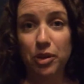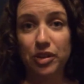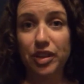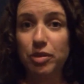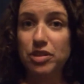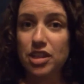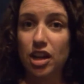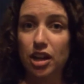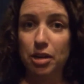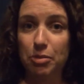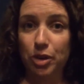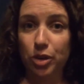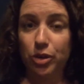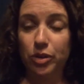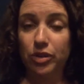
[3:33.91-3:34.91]
and there was a
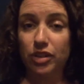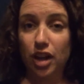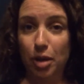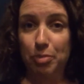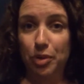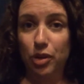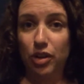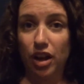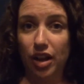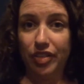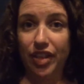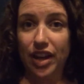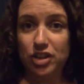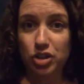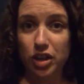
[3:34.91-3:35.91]
honeymoon couple on
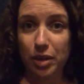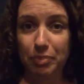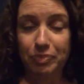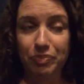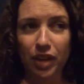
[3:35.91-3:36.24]
that trip.